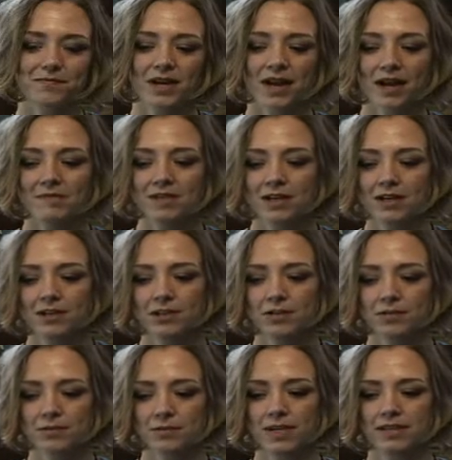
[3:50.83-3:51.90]
I'm not
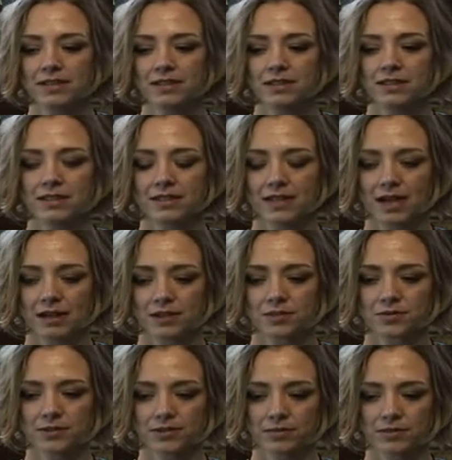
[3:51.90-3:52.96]
sure what the
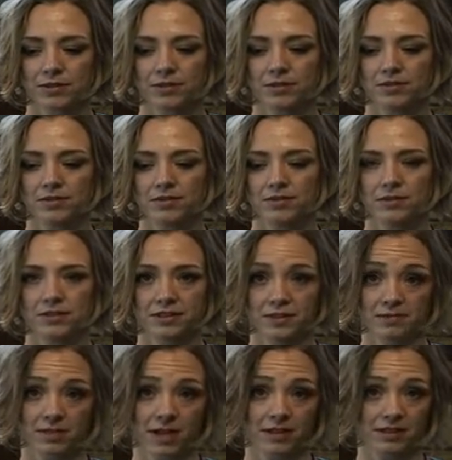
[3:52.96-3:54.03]
actual spiritual or
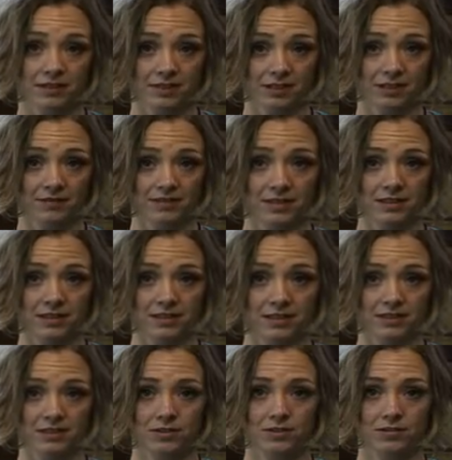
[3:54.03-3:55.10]
symbolic significance
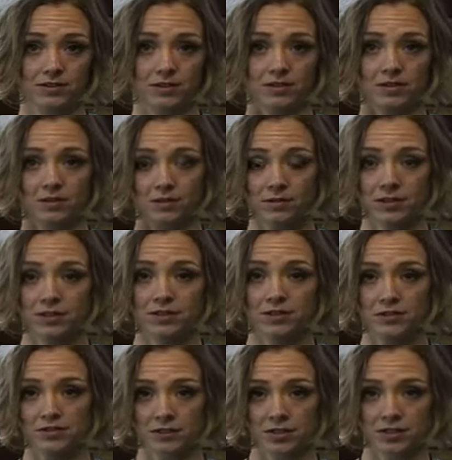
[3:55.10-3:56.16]
is to the original
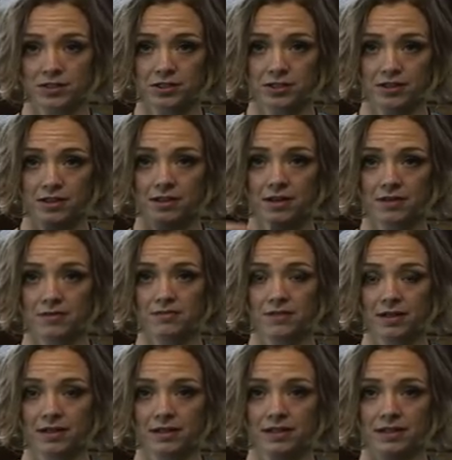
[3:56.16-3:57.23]
tradition that
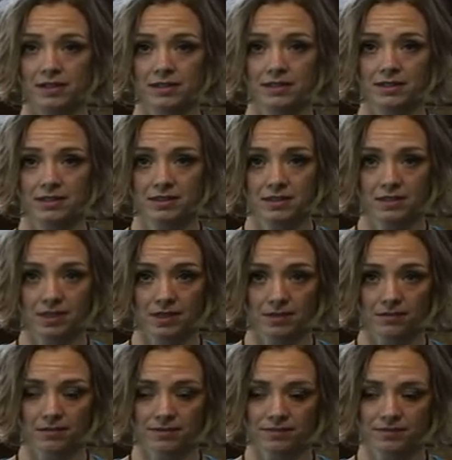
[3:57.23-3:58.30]
Mbali,
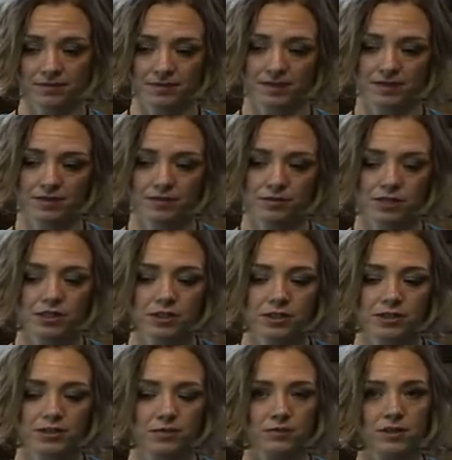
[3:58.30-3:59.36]
this tradition
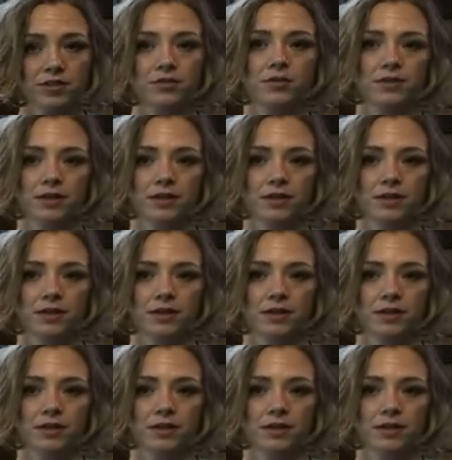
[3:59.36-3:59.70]
is a ritual.